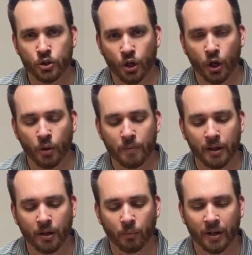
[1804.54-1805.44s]
Job
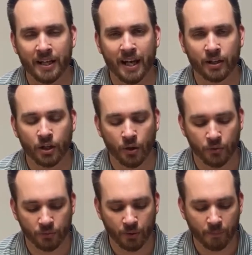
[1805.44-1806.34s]
and what he had to go
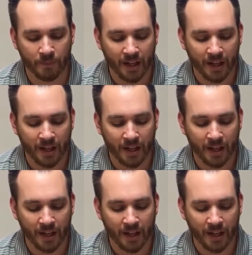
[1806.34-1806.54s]
through.